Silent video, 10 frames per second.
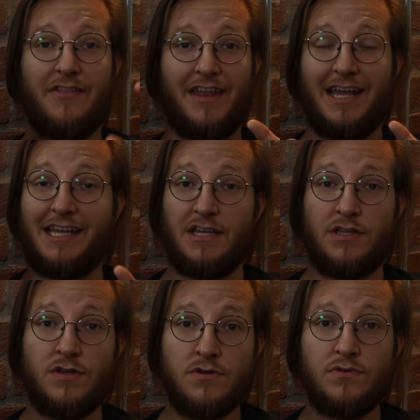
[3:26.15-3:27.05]
that I can
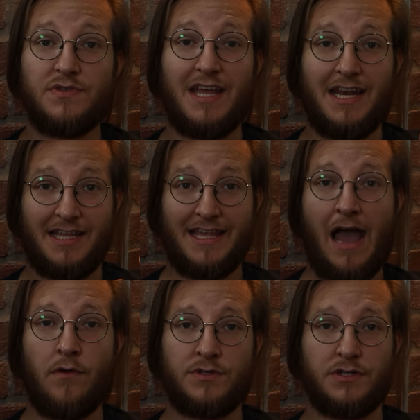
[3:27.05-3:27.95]
use in
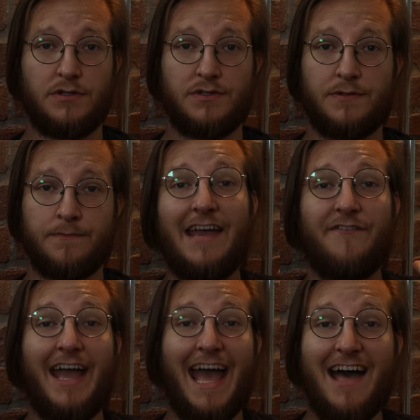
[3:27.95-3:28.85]
encounters.
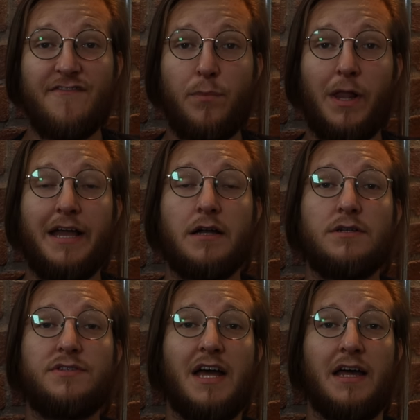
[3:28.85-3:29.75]
If I have
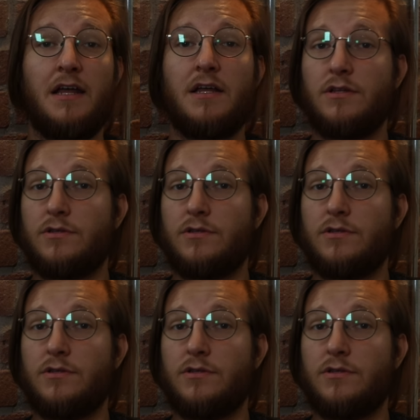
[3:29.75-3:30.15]
players that